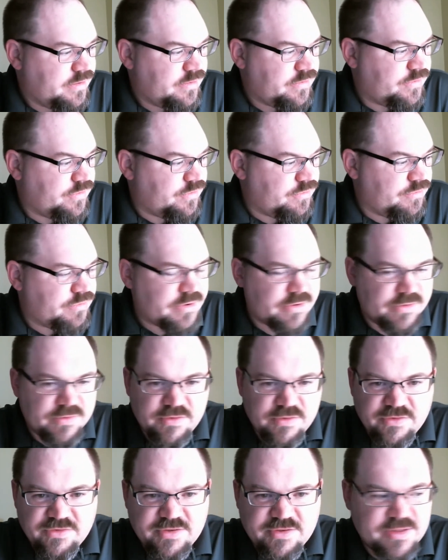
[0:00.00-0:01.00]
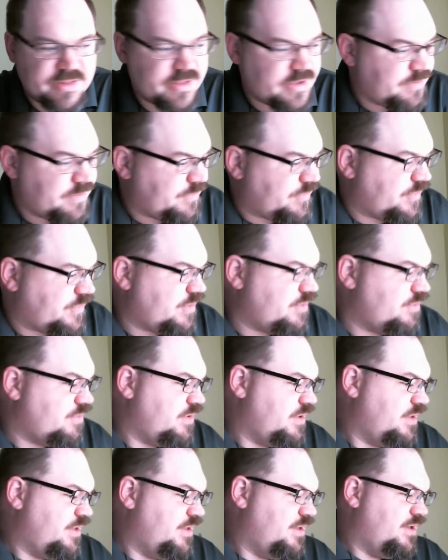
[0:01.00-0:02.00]
to set up. So
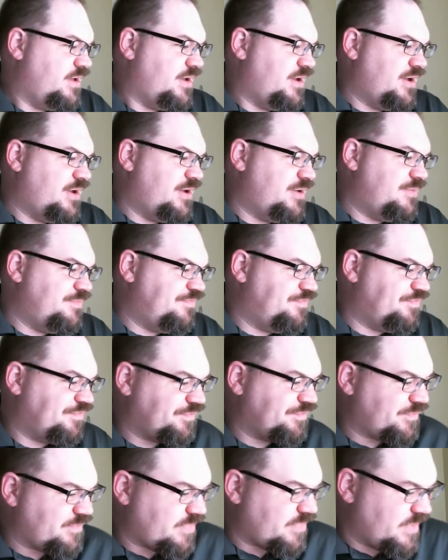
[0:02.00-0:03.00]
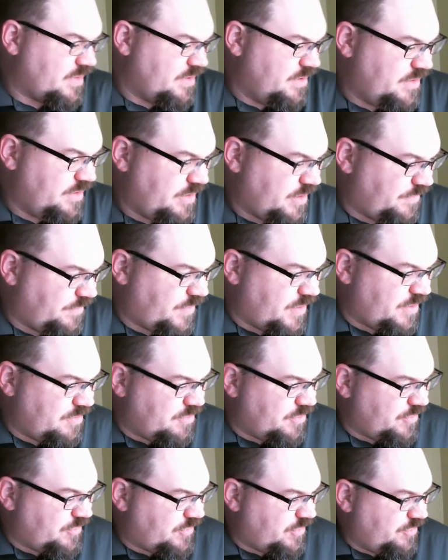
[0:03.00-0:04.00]
if
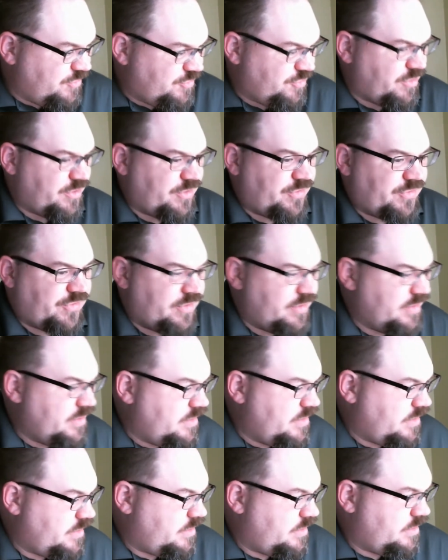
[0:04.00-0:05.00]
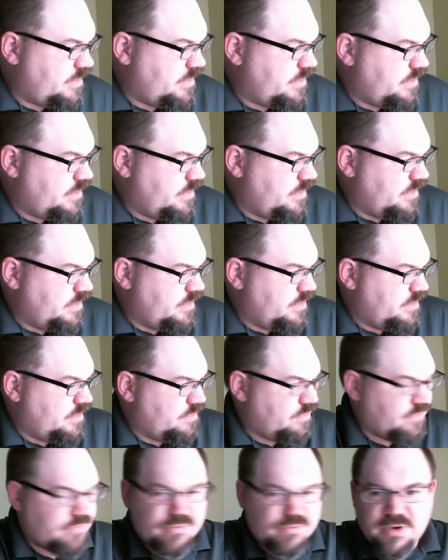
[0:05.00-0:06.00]
anyone's interested,
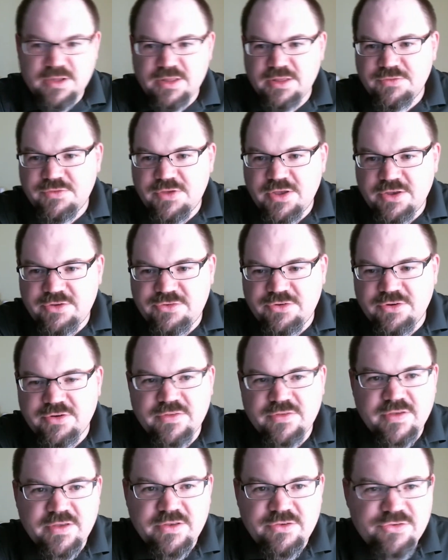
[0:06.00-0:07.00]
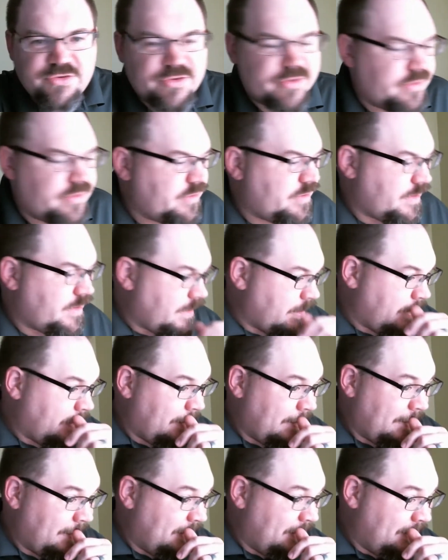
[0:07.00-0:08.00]
while I've got your attention,
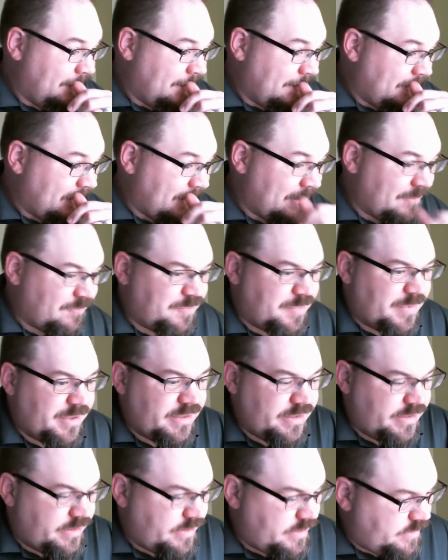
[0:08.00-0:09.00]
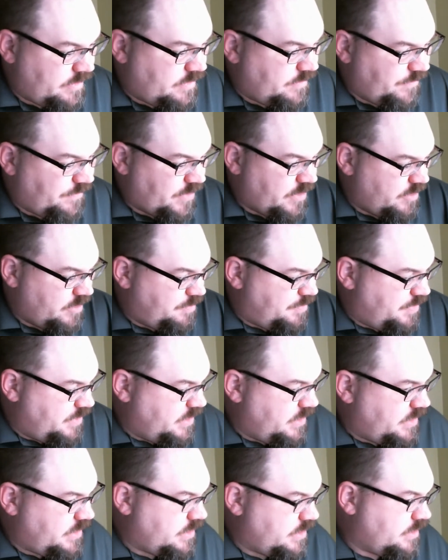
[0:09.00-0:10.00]
I've been
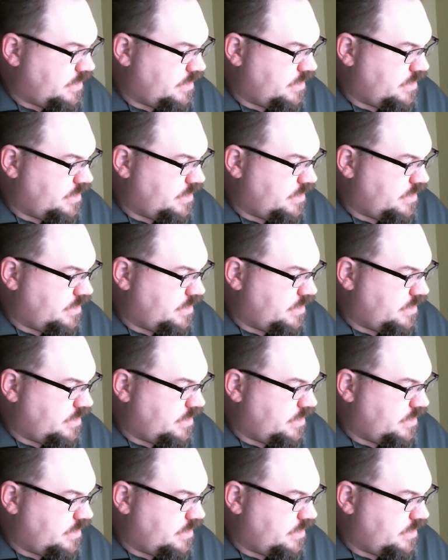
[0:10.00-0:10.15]
developing,